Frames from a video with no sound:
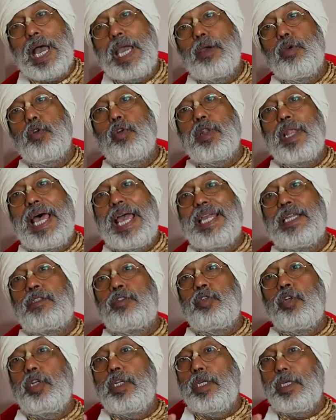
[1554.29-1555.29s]
I would like
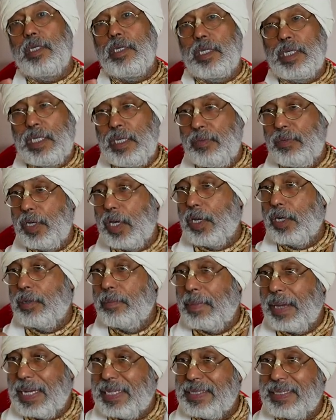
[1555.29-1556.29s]
to give you a
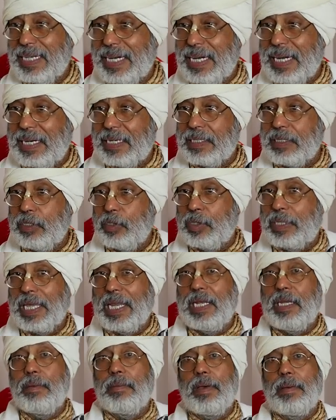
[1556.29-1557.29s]
reminder, you
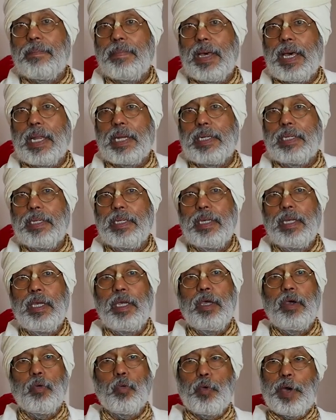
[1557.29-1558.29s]
can remember
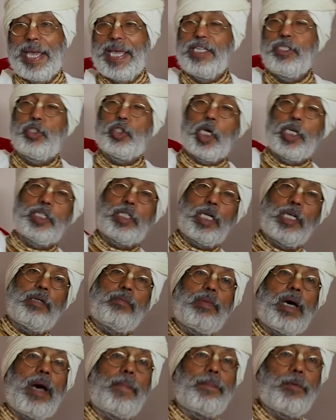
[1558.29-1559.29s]
when Chaitanya
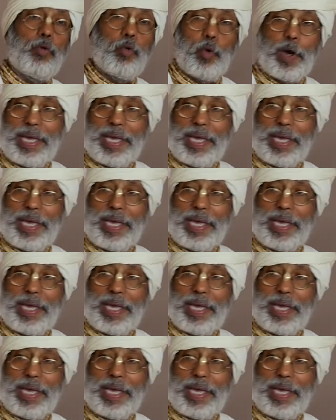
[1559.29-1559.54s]
Mahaprabhu